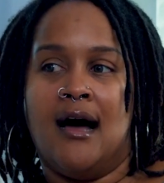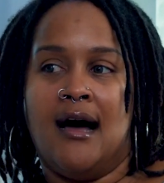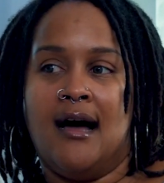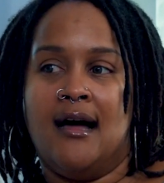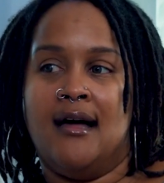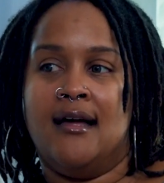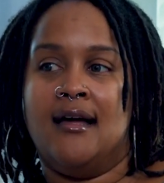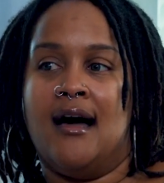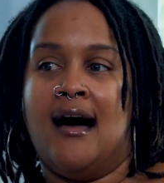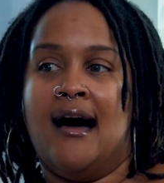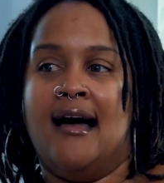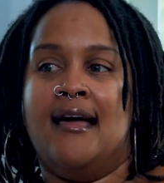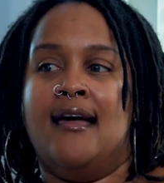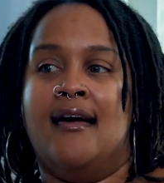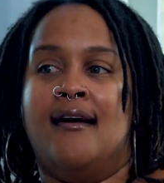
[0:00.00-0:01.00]

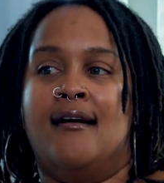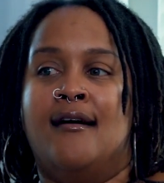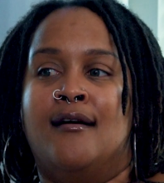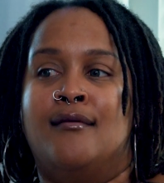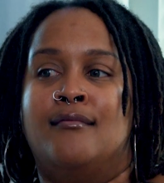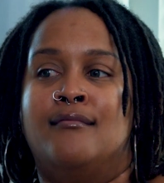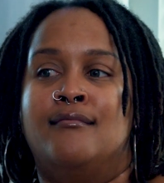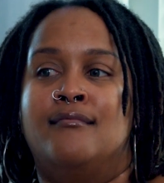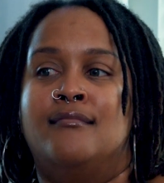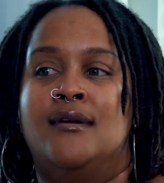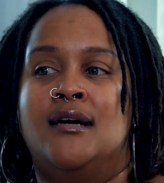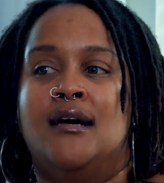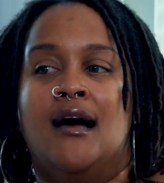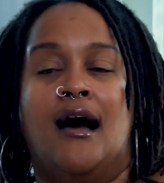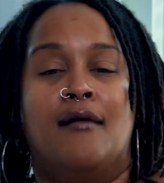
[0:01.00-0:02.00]
I'm
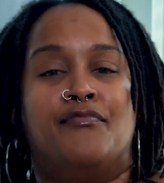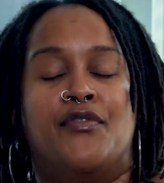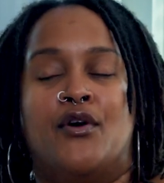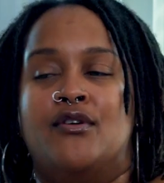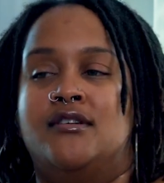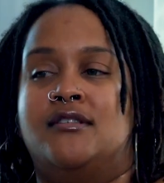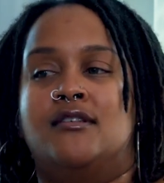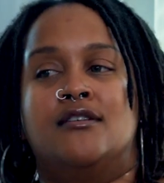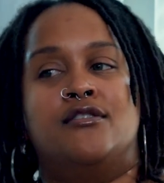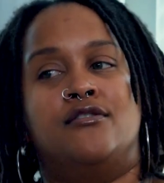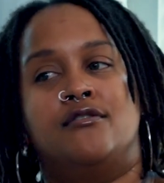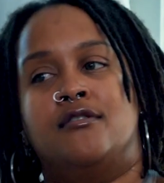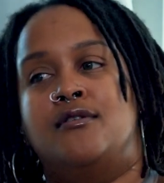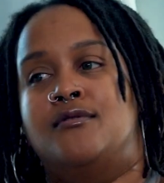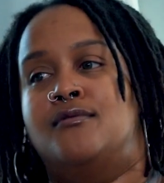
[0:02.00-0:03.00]
36
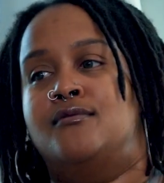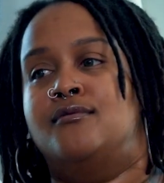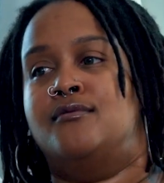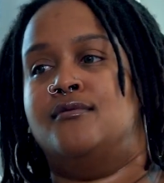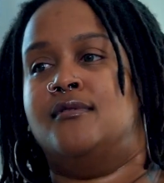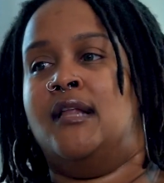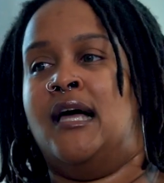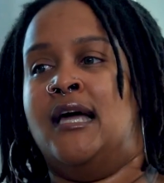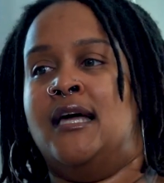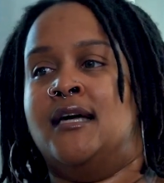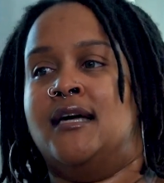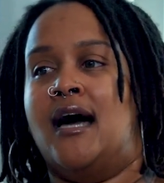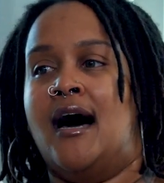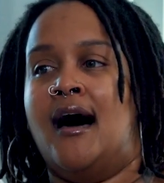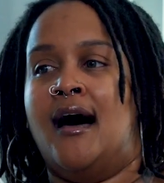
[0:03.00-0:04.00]
years old.
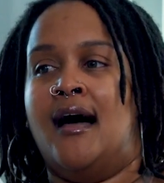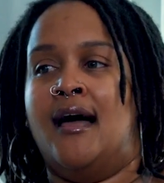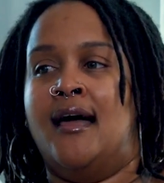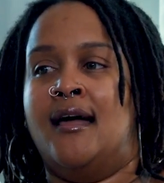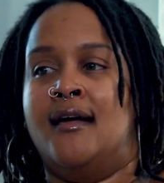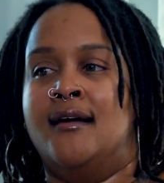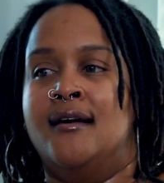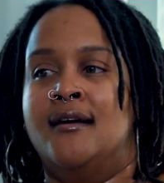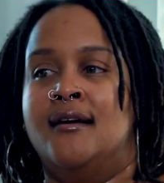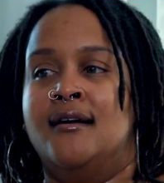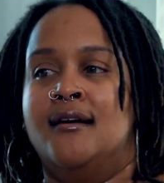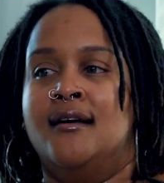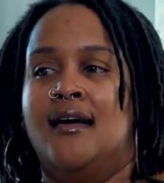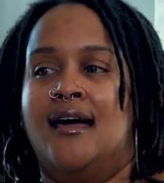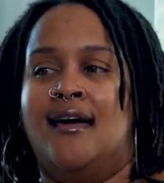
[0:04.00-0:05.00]
Like,
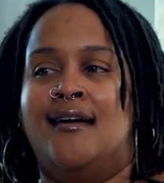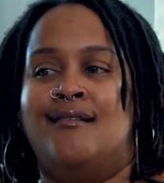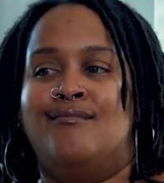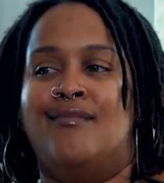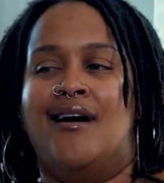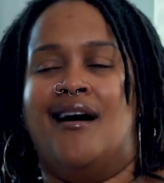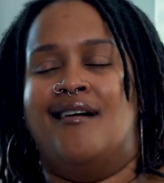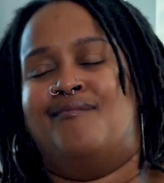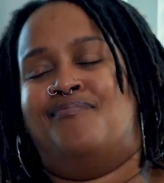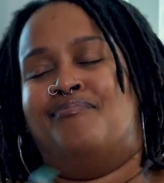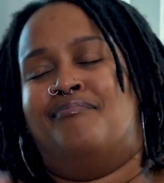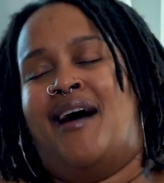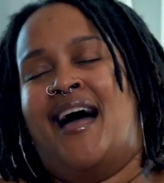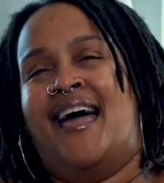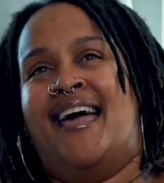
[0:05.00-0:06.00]
and
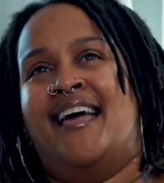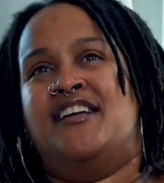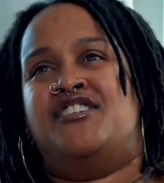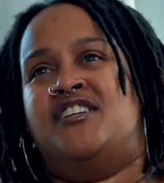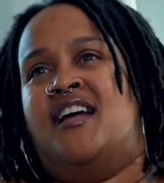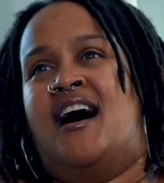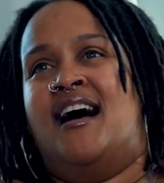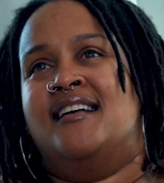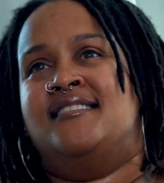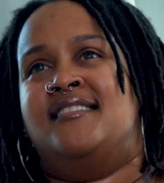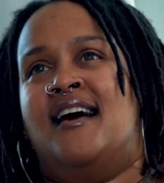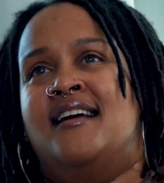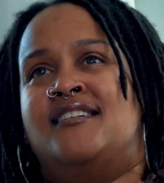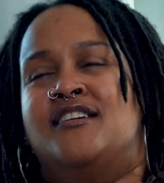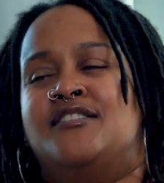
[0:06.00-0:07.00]
my age in
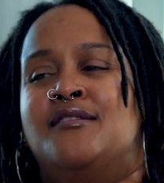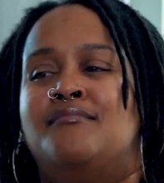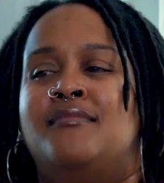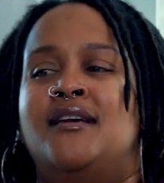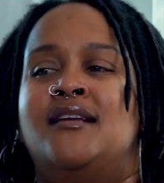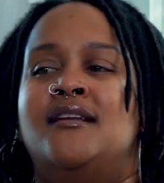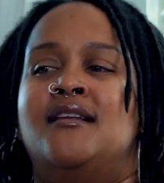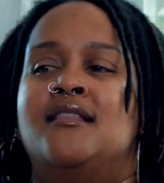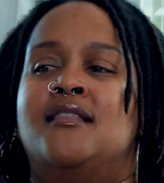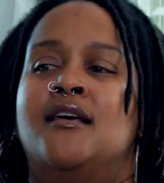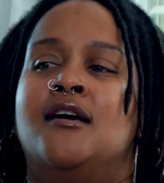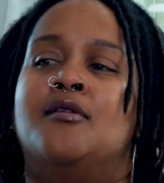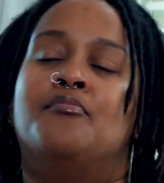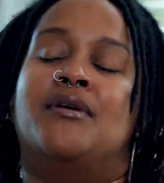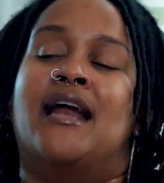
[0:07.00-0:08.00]
hindsight doesn't mean
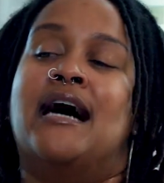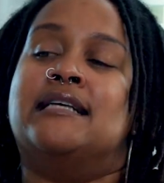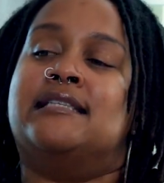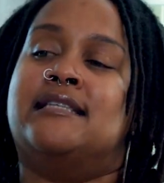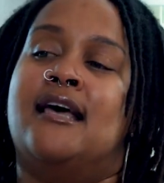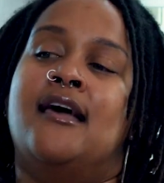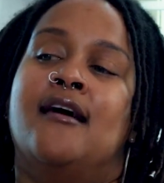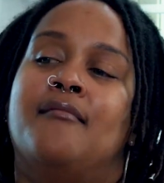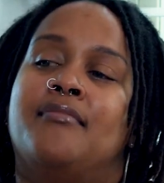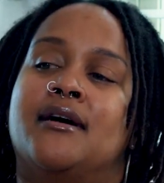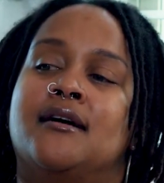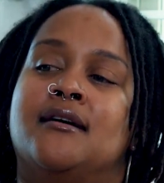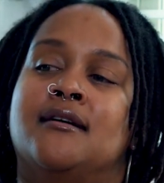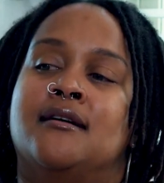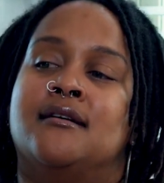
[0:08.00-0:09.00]
anything, but I say it
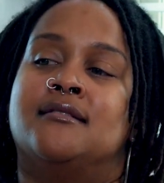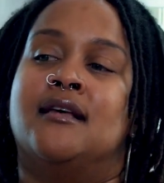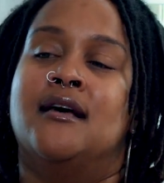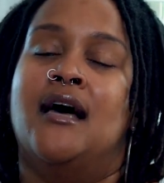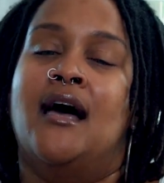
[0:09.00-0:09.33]
because